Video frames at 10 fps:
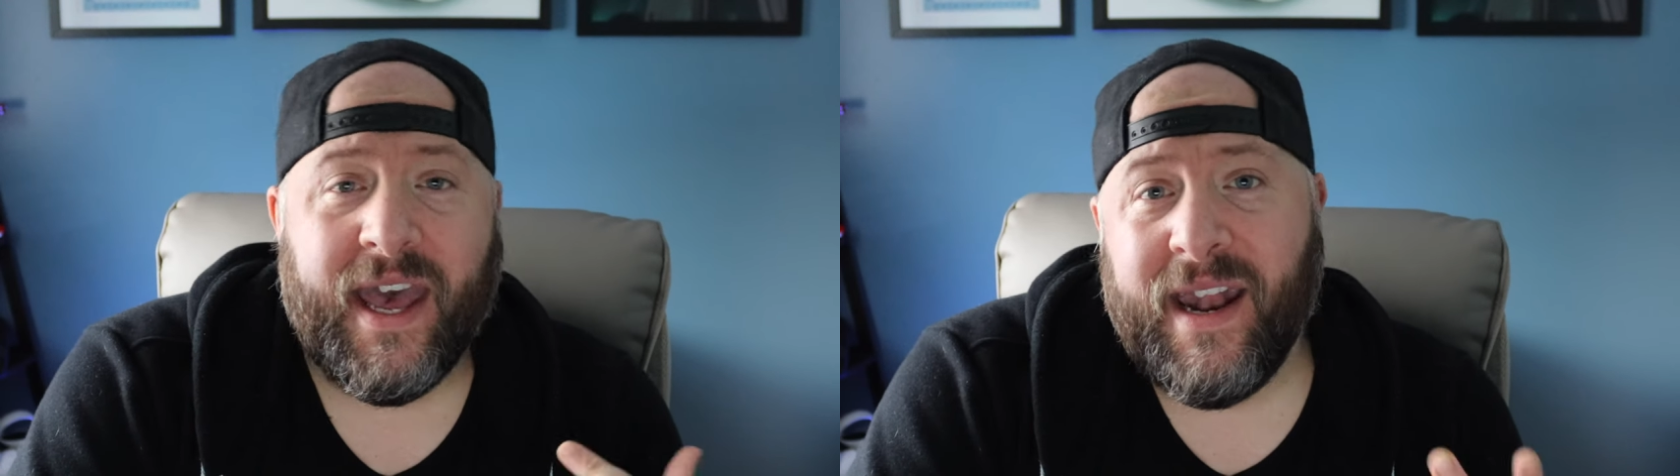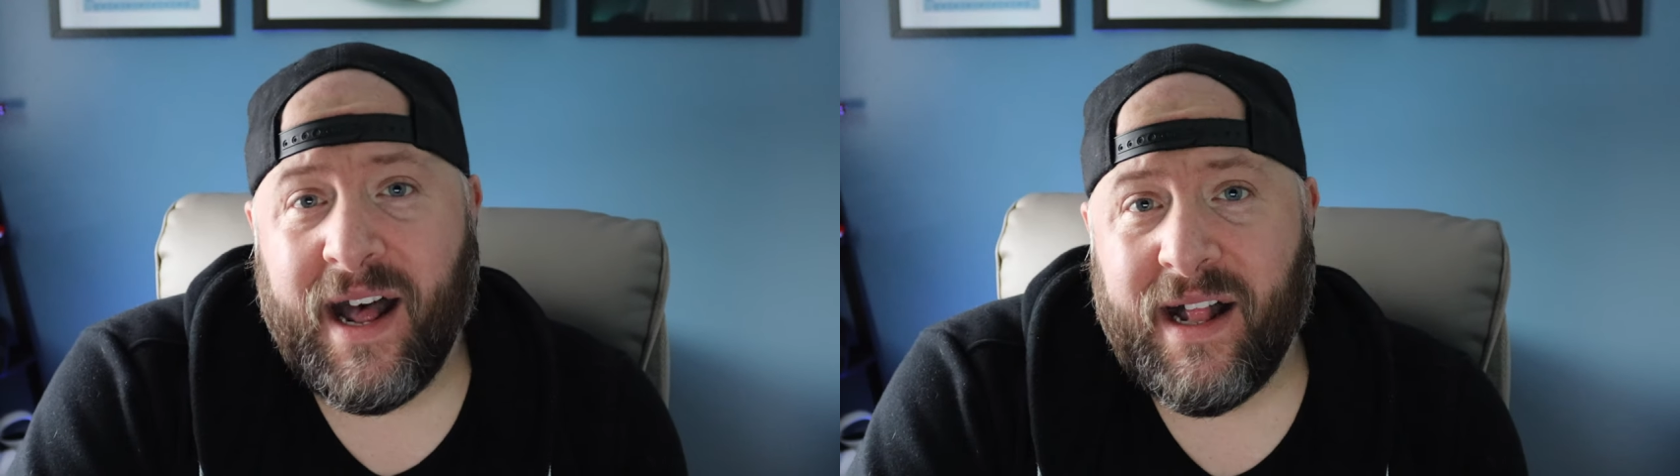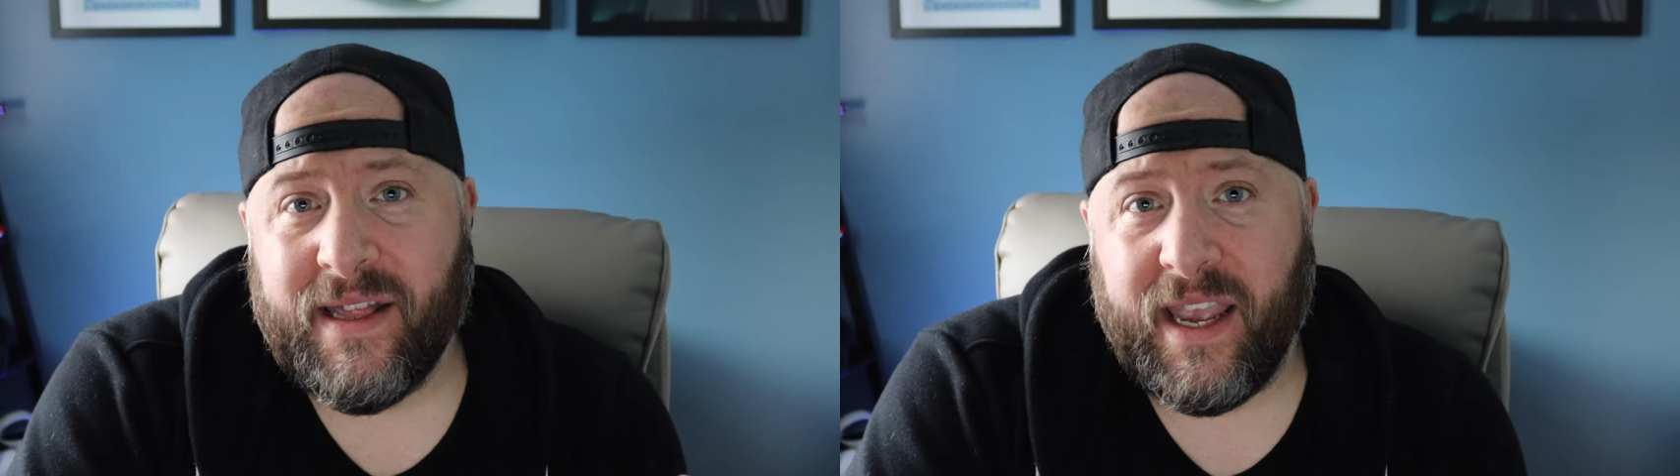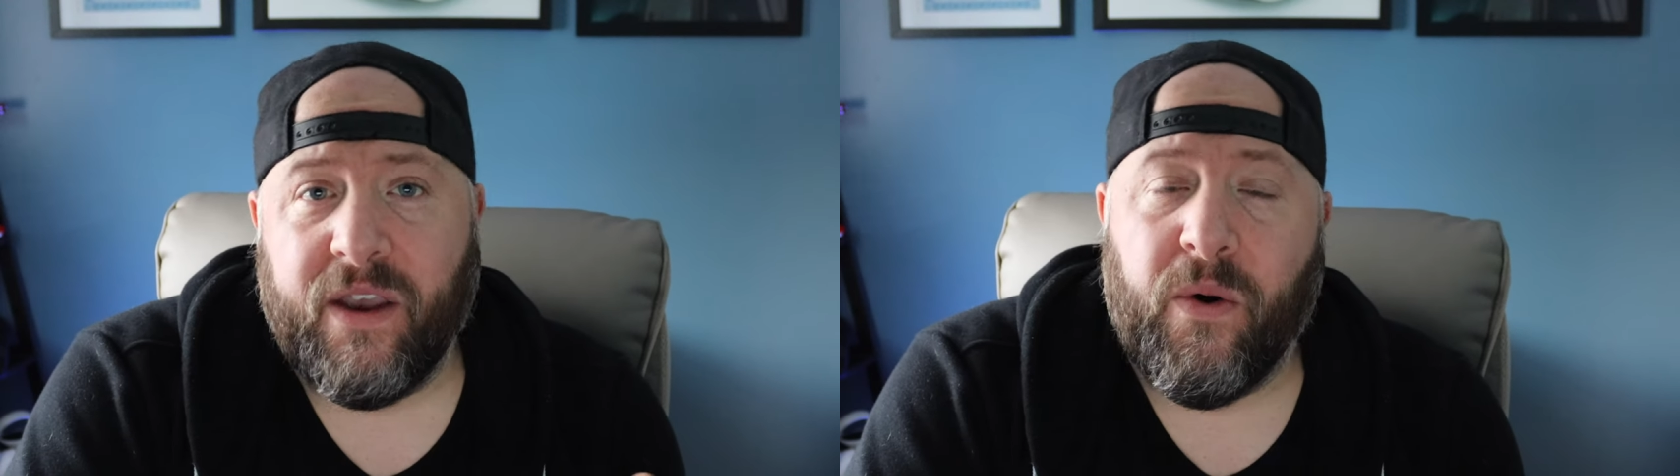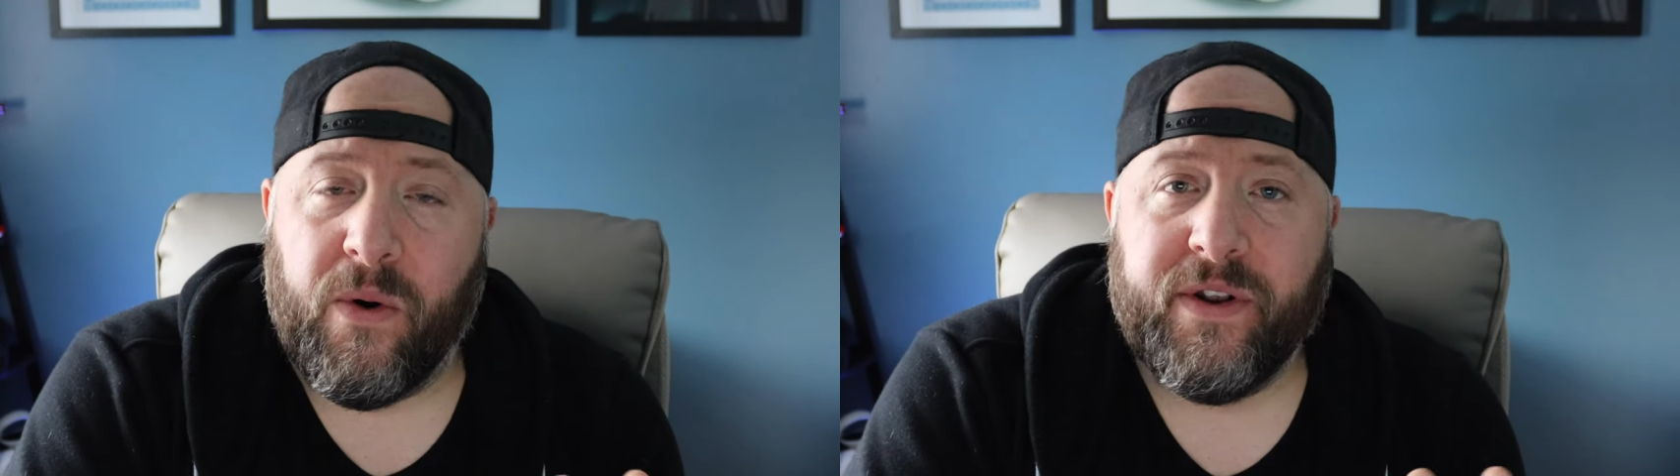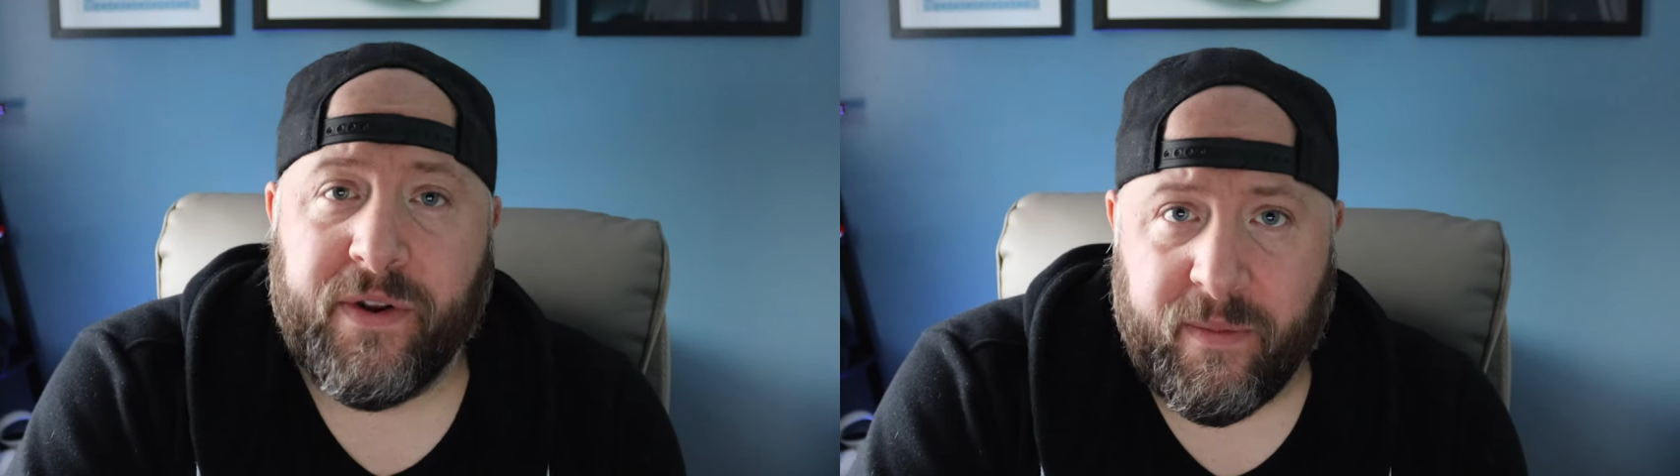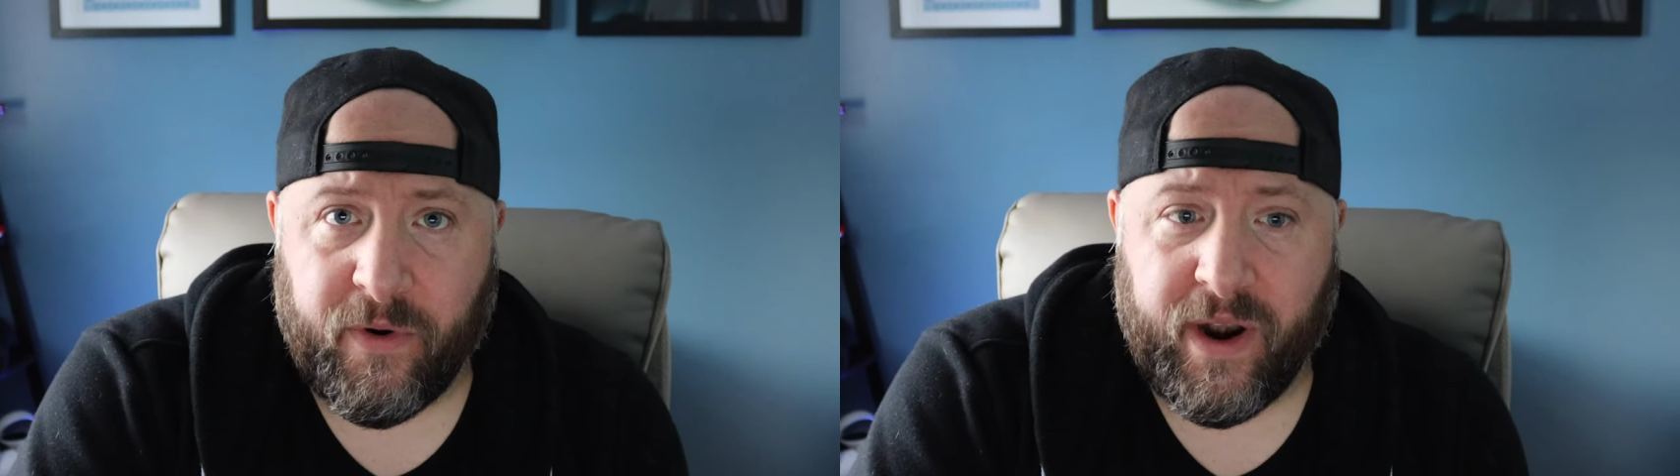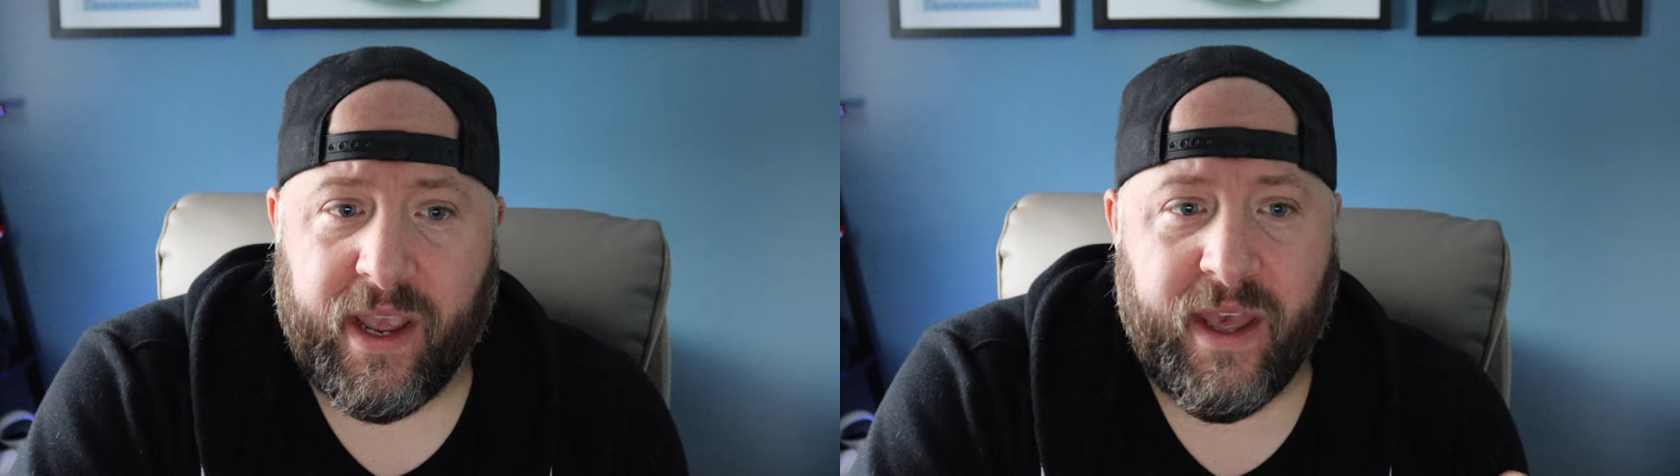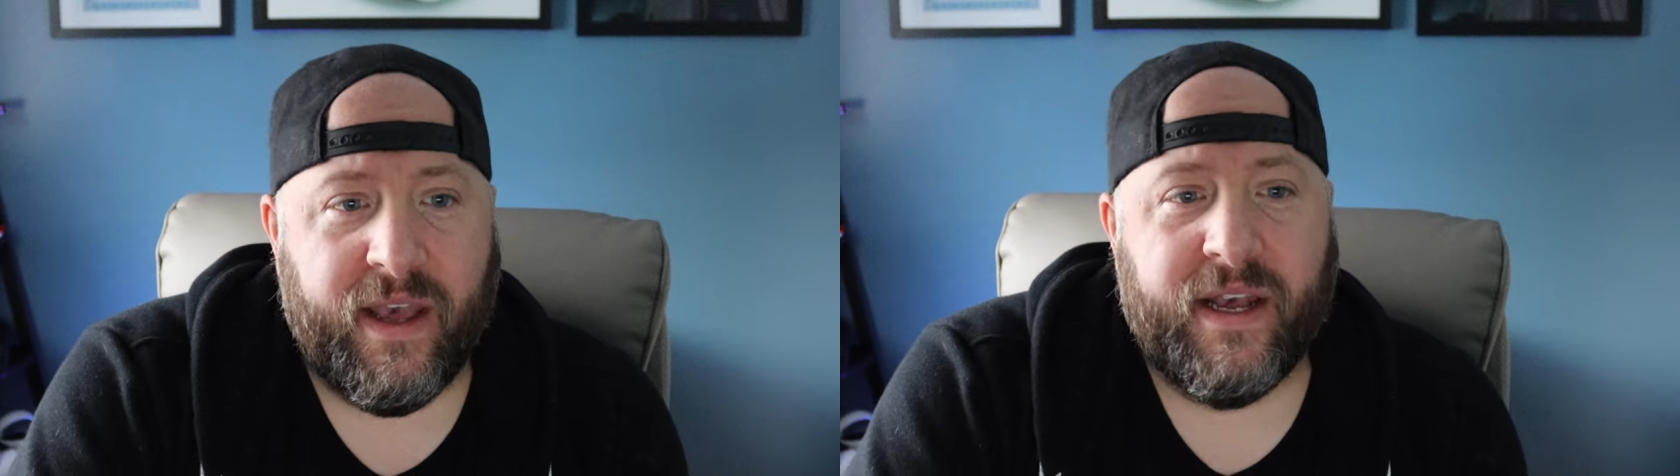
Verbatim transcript: and haldi, or turmeric.